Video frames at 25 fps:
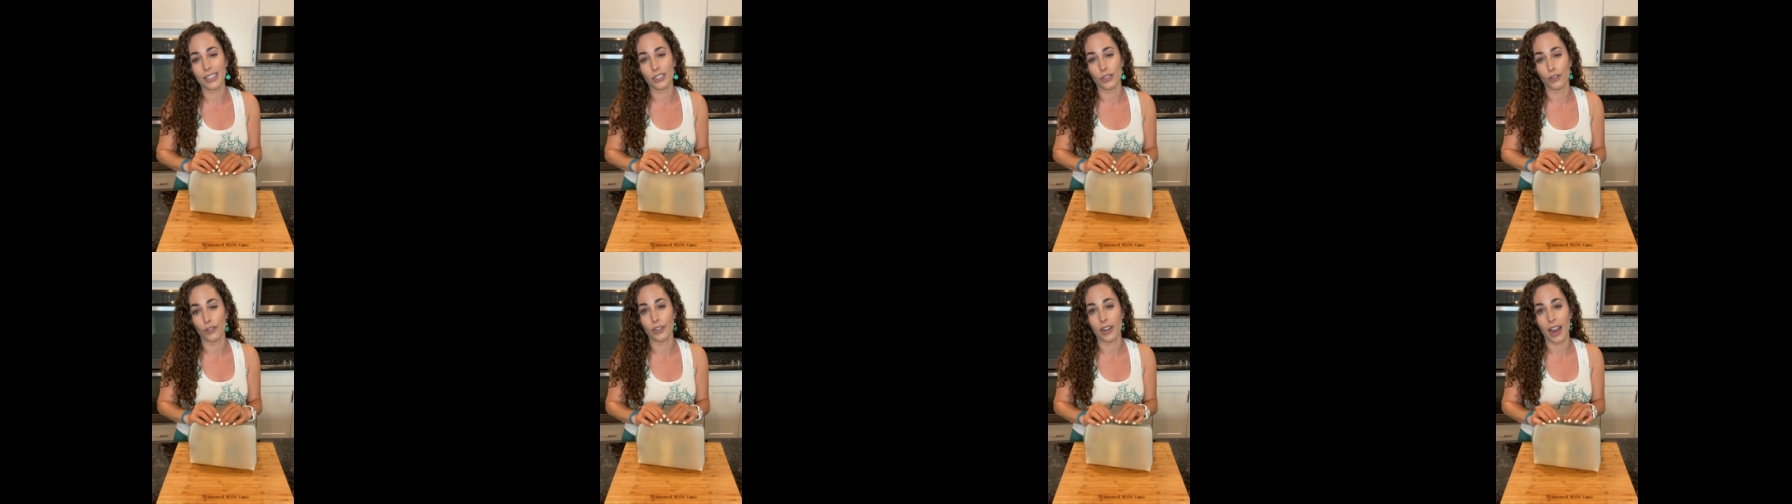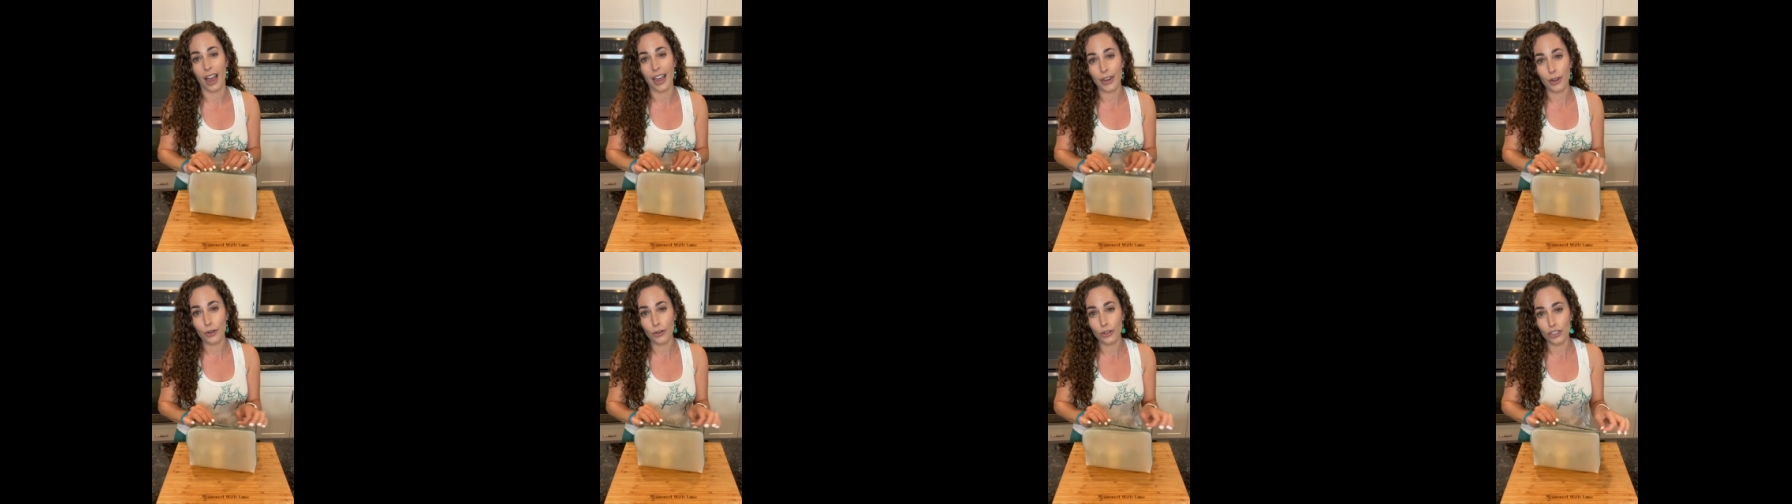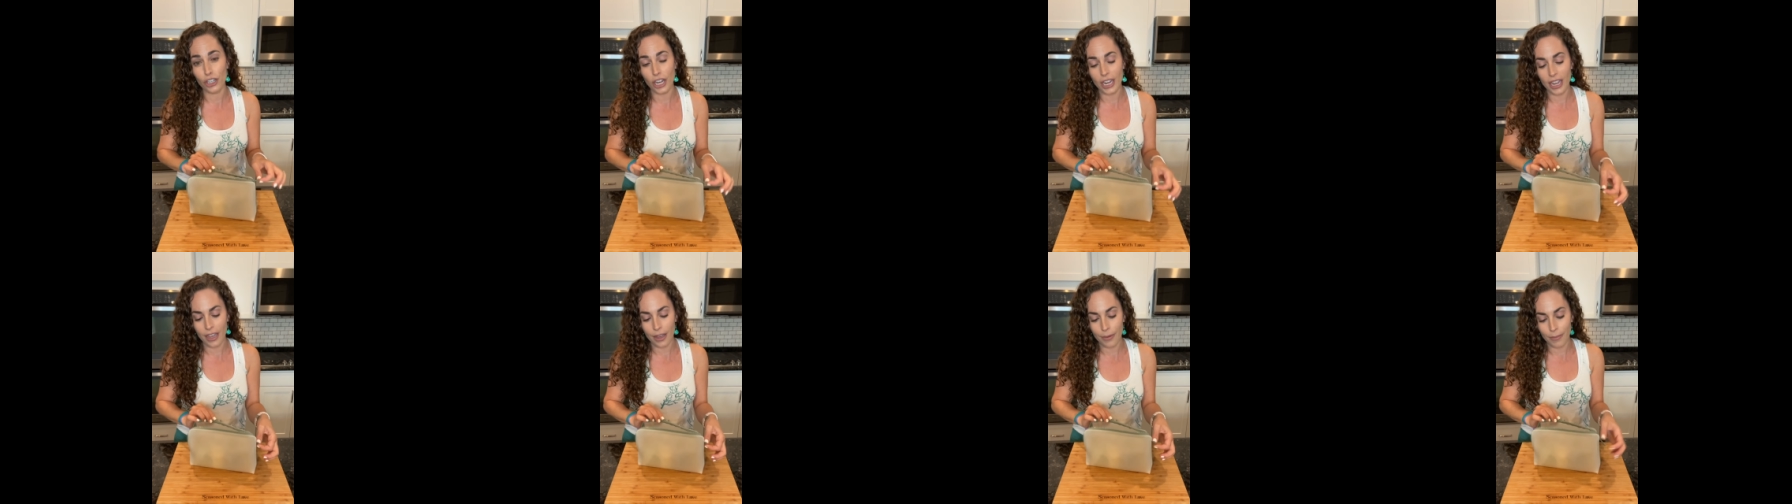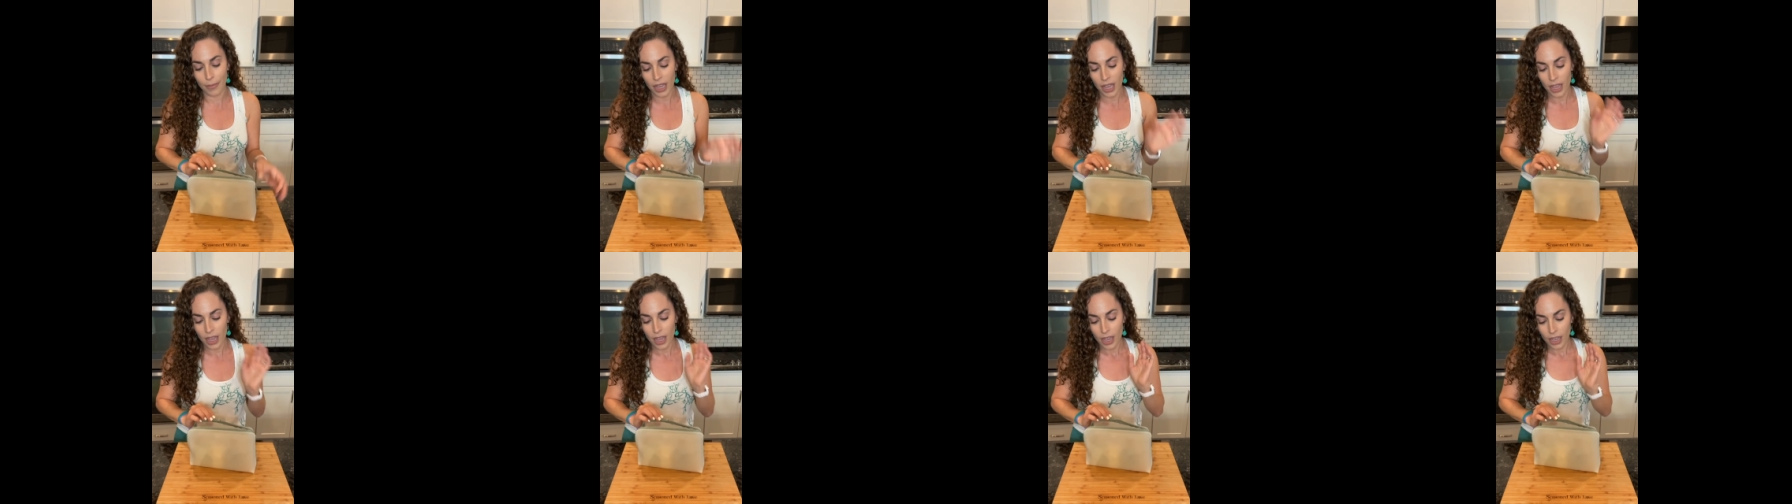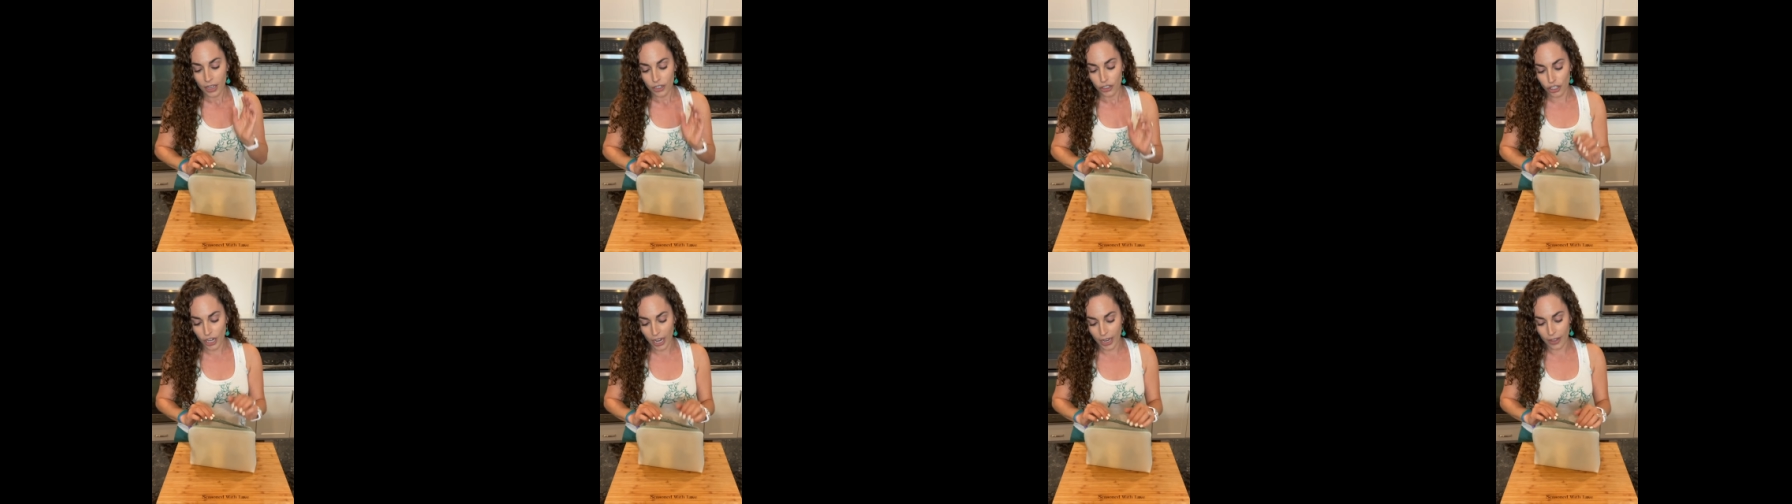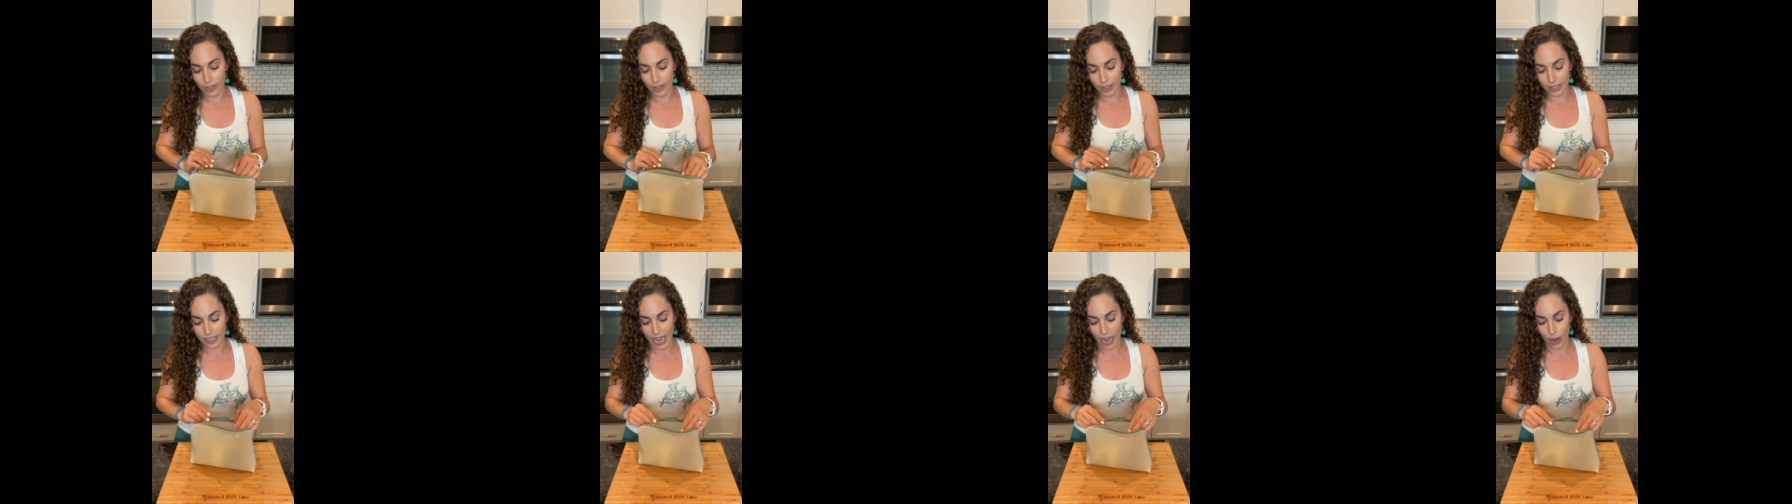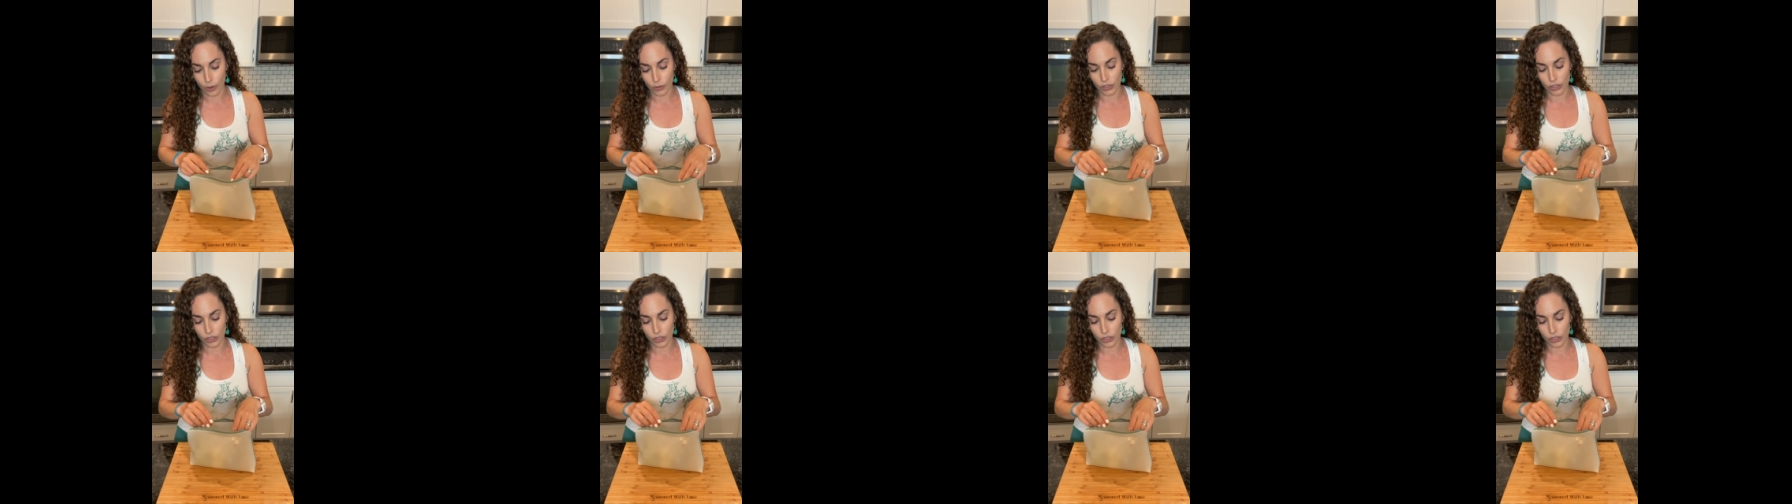are not your jam, check this out.